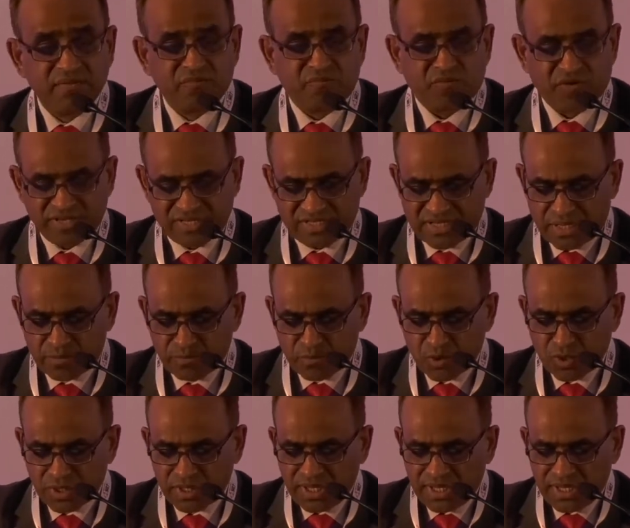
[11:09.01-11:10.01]
For
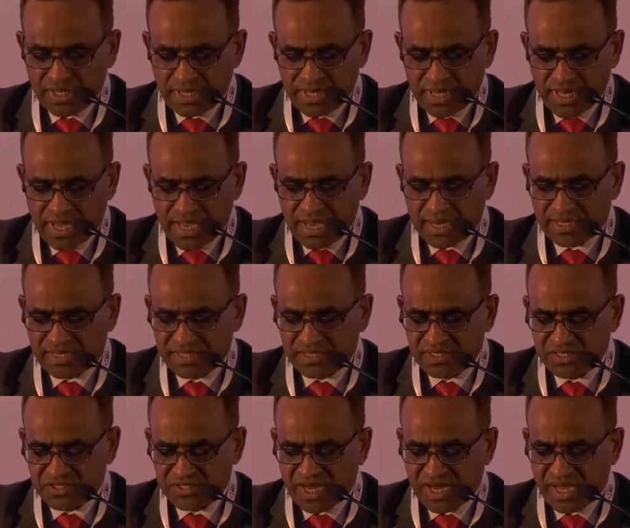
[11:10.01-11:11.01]
example,
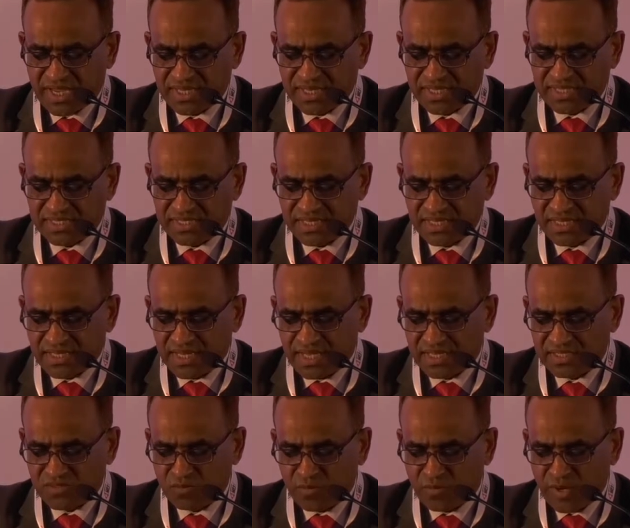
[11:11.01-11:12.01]
at the China Sea,
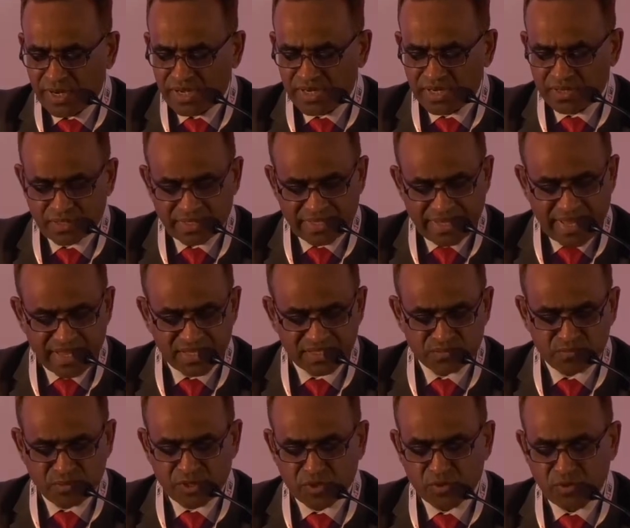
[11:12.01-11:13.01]
there's a well-known
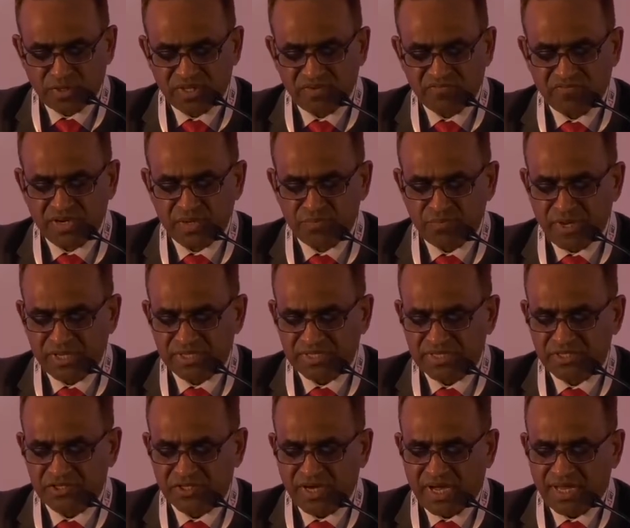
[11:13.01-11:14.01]
case between the Philippines
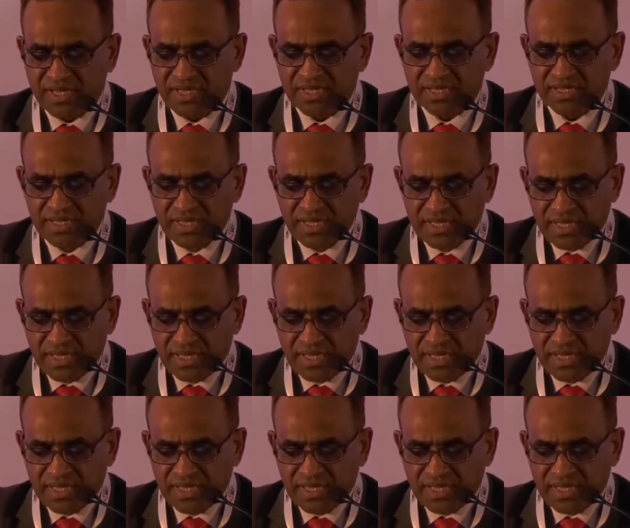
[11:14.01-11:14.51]
and China.